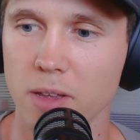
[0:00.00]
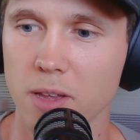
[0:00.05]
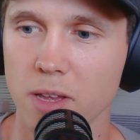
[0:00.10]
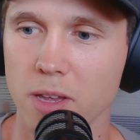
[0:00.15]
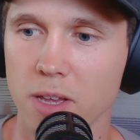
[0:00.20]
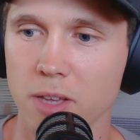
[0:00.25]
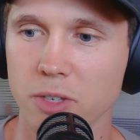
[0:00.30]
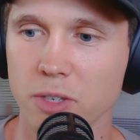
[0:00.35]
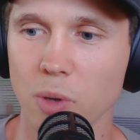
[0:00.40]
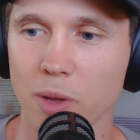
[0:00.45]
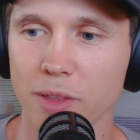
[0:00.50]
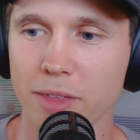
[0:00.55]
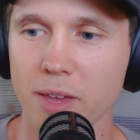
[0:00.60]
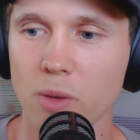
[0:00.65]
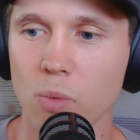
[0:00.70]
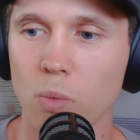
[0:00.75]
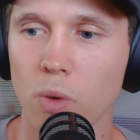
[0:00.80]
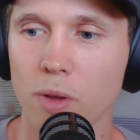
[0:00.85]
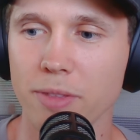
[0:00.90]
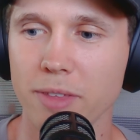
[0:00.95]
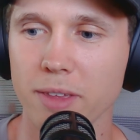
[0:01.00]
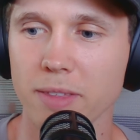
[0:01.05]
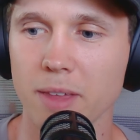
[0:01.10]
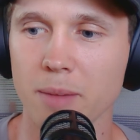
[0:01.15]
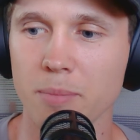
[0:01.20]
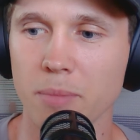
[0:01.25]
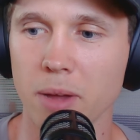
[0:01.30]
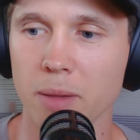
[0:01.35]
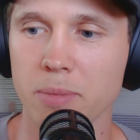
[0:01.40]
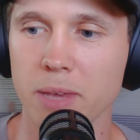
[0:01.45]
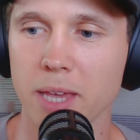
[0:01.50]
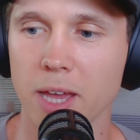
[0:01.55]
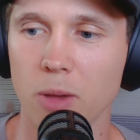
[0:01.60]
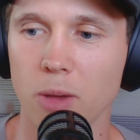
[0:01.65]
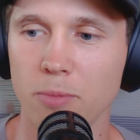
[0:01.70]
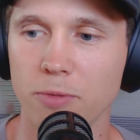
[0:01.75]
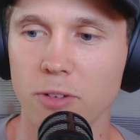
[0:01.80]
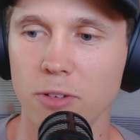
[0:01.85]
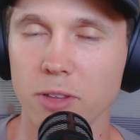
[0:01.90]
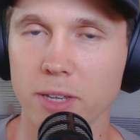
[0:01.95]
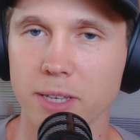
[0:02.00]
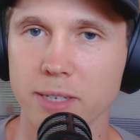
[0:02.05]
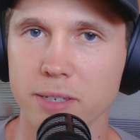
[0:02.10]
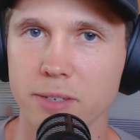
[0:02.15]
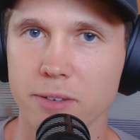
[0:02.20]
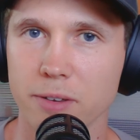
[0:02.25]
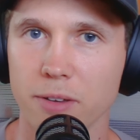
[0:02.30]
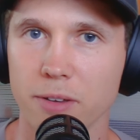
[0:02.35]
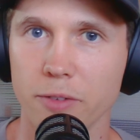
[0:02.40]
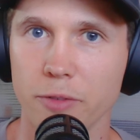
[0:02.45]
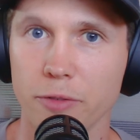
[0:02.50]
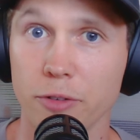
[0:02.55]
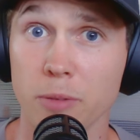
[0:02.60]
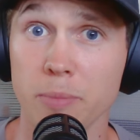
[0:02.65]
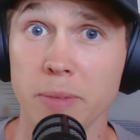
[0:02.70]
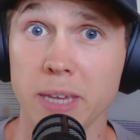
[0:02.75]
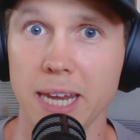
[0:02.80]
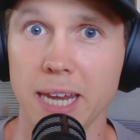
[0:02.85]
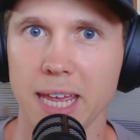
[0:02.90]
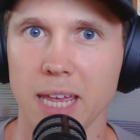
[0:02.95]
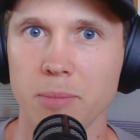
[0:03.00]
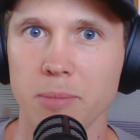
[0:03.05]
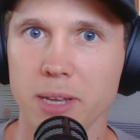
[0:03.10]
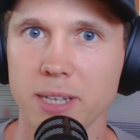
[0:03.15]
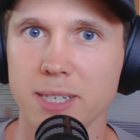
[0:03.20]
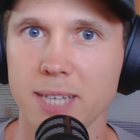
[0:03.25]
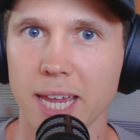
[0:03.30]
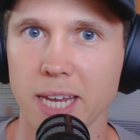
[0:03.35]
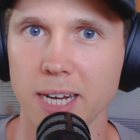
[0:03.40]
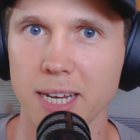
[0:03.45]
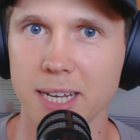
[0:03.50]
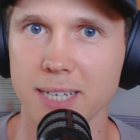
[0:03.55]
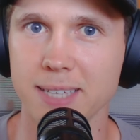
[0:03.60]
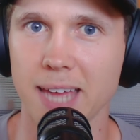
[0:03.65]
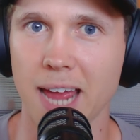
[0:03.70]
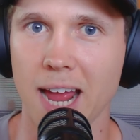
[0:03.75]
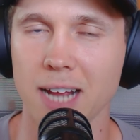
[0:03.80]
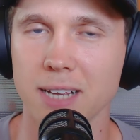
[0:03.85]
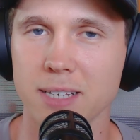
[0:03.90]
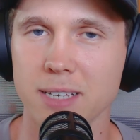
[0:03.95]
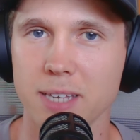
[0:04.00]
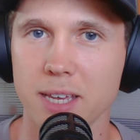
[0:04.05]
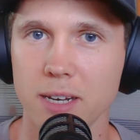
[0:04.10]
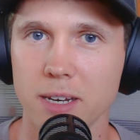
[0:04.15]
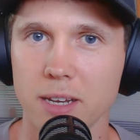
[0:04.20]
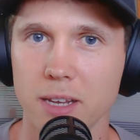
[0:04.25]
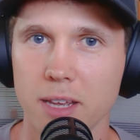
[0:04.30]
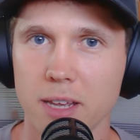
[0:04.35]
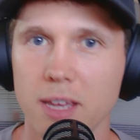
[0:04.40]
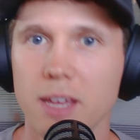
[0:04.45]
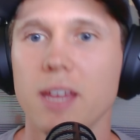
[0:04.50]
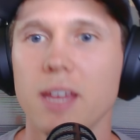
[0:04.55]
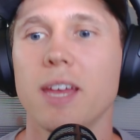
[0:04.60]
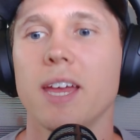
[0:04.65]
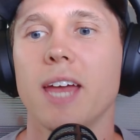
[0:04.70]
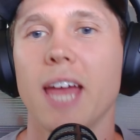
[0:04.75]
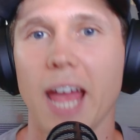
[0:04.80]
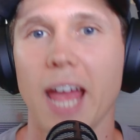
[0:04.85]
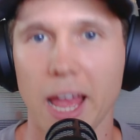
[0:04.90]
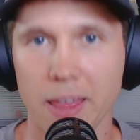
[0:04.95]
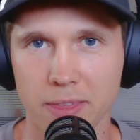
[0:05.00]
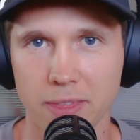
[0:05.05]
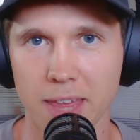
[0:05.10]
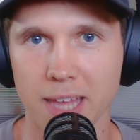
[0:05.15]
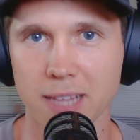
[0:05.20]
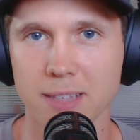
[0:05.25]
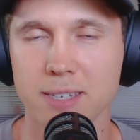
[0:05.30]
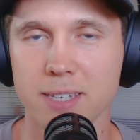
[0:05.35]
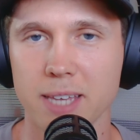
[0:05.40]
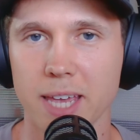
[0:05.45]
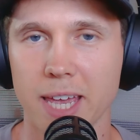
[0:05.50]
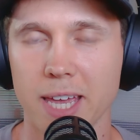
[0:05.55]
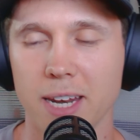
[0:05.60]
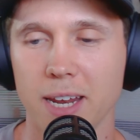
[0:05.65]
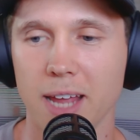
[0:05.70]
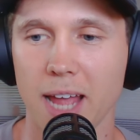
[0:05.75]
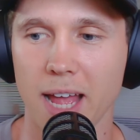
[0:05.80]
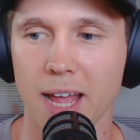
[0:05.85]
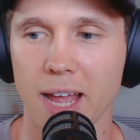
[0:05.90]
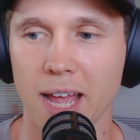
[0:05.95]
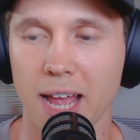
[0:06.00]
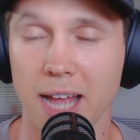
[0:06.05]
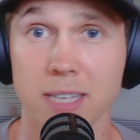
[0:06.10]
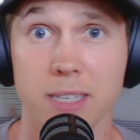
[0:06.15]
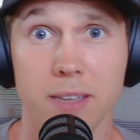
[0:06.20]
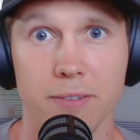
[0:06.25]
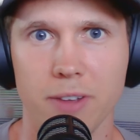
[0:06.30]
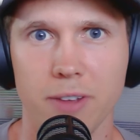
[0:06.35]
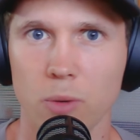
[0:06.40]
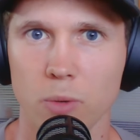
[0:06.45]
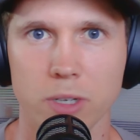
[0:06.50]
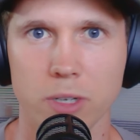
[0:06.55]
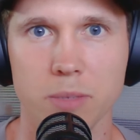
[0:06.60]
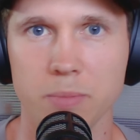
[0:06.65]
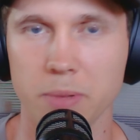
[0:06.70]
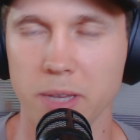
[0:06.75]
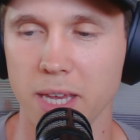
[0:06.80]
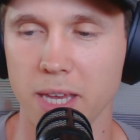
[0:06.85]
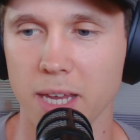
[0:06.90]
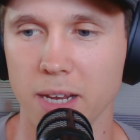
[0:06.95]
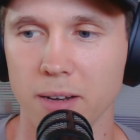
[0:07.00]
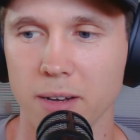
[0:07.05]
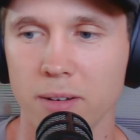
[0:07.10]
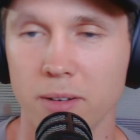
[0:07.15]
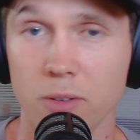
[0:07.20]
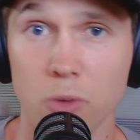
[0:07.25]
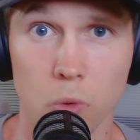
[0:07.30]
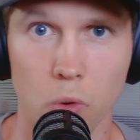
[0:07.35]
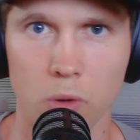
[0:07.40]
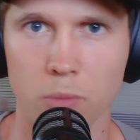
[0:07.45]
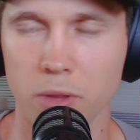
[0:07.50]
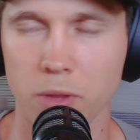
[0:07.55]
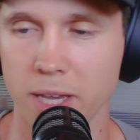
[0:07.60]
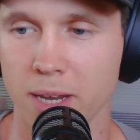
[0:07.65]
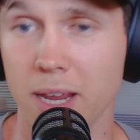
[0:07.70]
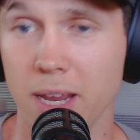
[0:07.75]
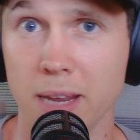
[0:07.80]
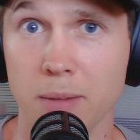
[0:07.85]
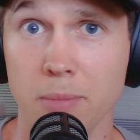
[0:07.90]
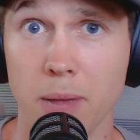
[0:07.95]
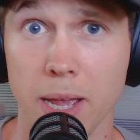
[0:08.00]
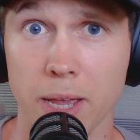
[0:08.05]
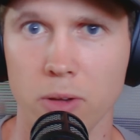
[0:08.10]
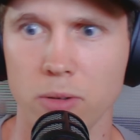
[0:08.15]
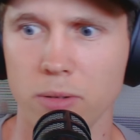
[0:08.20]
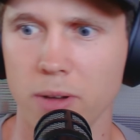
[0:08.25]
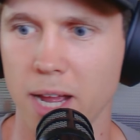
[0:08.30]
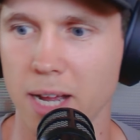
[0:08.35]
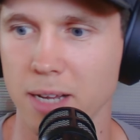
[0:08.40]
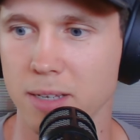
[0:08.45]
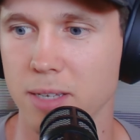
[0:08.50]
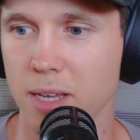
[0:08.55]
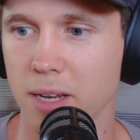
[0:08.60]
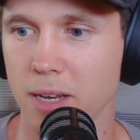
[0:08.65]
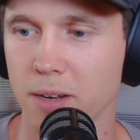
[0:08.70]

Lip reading: So I think one thing that might be helpful is for me to imitate his accent and then say it as if I were speaking normally in my own accent.